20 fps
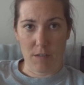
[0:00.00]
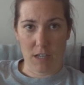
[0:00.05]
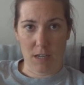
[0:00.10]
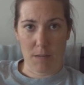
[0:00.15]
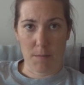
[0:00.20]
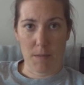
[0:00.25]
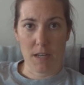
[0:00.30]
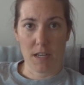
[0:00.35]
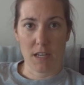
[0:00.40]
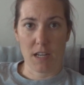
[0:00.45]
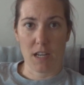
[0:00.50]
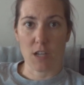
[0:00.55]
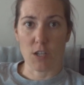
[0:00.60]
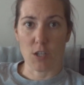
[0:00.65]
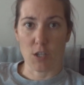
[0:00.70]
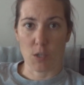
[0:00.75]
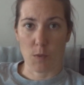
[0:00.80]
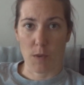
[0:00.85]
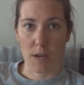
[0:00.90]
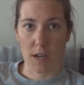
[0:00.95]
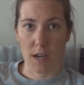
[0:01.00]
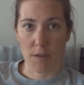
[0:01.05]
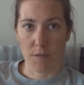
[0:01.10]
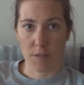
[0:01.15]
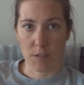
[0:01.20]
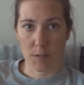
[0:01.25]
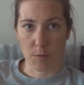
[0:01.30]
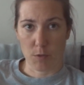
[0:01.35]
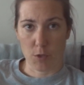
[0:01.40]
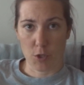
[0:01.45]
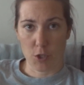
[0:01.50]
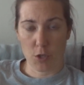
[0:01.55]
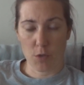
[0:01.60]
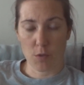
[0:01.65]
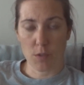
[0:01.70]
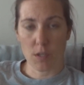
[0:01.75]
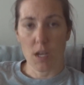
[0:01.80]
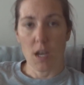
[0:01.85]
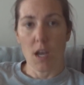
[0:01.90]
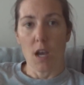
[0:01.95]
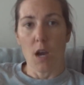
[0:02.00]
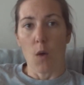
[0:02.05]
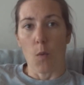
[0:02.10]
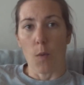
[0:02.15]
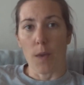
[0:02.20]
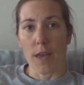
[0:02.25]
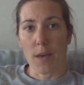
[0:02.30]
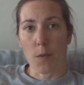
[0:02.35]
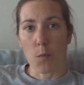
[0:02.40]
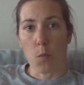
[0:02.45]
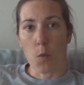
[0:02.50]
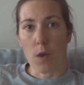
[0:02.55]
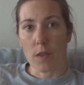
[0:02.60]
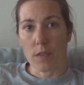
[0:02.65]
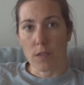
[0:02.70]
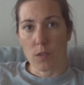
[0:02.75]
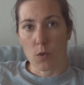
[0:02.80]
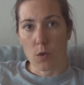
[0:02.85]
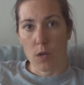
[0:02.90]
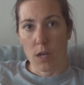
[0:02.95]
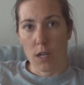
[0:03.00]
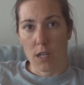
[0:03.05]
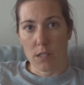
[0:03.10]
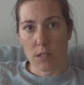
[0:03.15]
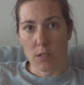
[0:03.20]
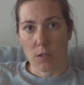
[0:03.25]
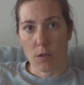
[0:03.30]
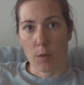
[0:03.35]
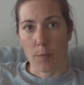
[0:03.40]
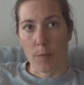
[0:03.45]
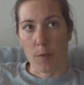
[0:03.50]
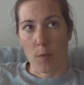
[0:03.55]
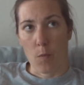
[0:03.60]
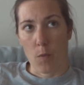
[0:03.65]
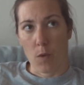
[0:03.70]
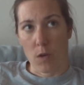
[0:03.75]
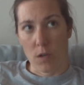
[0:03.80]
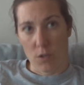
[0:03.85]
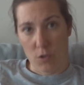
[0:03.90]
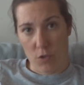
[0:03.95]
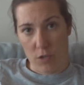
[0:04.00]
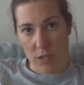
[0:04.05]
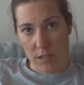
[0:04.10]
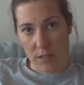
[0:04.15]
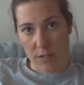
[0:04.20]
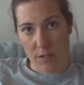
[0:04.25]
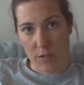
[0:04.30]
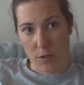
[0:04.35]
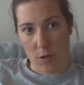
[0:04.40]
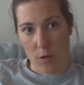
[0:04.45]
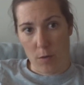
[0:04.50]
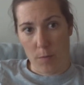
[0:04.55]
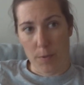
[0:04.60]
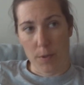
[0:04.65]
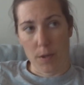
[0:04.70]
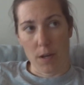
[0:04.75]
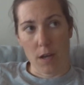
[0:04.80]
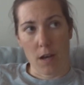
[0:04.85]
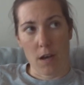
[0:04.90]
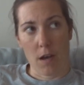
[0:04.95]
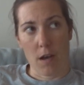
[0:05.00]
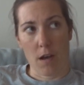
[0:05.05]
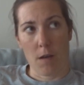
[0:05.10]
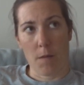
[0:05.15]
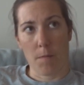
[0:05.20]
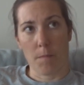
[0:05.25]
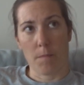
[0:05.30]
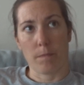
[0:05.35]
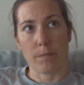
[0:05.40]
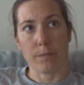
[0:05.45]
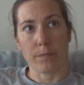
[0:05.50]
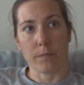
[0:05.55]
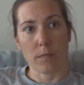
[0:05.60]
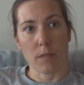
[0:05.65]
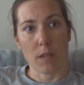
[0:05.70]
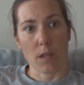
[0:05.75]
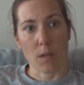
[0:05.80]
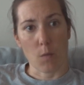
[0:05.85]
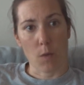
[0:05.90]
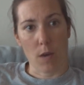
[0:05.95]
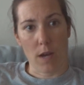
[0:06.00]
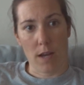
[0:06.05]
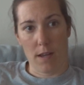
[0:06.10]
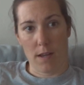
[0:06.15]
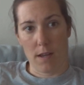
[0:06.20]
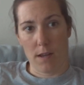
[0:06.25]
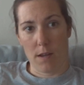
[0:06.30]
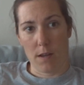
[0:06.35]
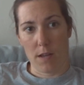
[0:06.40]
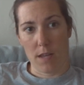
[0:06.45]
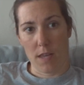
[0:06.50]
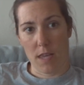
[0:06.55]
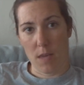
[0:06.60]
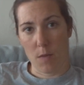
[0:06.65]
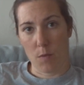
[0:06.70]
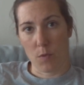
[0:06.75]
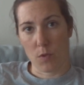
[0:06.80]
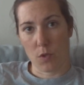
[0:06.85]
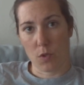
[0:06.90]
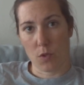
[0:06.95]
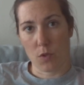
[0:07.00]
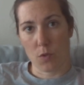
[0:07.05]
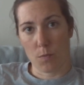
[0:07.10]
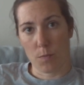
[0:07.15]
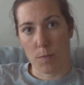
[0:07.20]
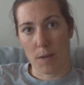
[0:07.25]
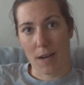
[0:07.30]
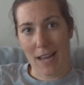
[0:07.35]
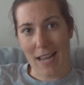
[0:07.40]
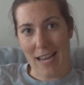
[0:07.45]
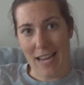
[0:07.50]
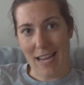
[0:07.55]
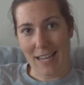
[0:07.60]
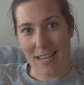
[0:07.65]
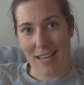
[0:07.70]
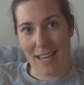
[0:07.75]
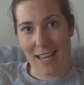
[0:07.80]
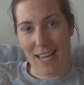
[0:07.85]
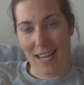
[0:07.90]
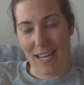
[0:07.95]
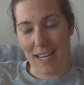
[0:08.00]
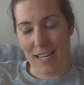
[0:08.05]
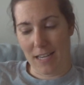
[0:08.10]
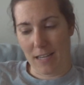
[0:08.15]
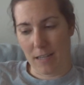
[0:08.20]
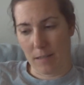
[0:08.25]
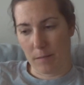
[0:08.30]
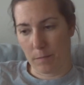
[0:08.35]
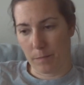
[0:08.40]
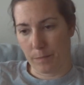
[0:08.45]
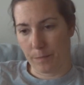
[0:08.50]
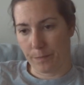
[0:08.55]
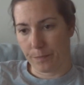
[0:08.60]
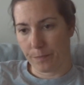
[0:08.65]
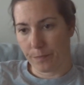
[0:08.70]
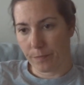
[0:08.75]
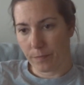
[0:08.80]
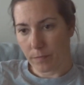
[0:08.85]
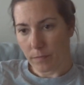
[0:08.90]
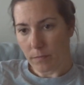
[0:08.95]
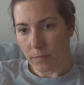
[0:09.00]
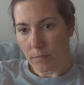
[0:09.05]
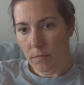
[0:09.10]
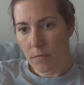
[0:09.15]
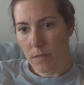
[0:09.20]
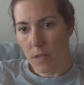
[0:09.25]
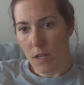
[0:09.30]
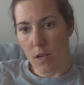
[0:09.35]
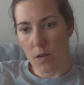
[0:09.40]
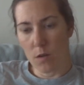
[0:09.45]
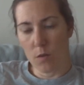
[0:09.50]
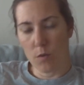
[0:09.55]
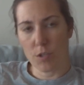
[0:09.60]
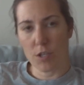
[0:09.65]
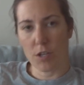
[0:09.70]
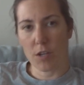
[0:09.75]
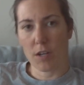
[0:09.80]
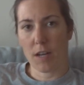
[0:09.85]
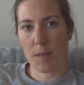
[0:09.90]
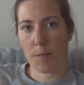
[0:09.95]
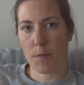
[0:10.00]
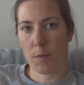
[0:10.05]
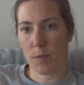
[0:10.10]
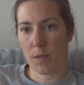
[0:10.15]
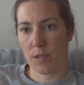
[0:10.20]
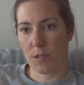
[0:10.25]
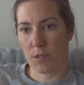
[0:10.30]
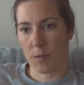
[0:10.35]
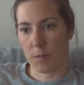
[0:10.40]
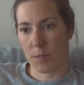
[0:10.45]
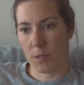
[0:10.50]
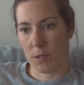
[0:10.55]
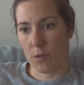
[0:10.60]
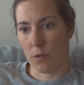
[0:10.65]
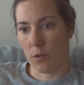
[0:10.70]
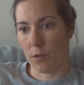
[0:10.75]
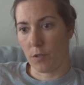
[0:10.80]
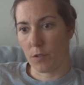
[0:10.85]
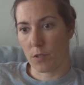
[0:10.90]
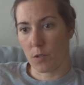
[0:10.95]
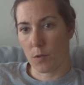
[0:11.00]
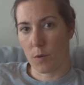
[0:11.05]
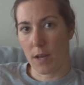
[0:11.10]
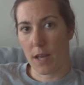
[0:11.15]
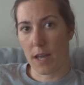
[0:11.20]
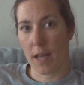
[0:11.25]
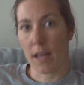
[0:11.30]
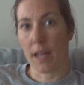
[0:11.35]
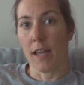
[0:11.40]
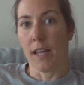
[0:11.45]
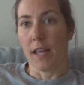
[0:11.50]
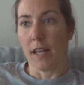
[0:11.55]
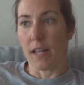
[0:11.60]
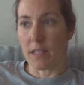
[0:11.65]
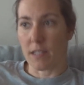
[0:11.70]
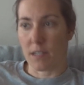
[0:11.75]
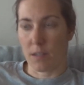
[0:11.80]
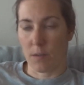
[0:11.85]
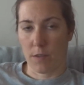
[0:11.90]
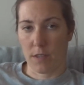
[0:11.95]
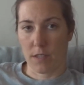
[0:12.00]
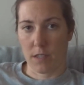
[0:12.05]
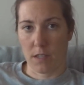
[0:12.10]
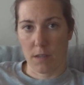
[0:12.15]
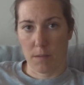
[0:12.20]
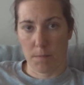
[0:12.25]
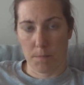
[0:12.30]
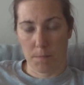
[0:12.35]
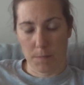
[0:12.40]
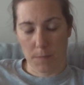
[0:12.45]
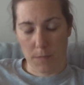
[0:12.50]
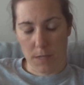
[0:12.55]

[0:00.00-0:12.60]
recommend it. Just wear comfortable shoes. We had one toilet stop and one drink stop, where he was playing an audio clip, and we stopped in Northern Square and said, oh, there's a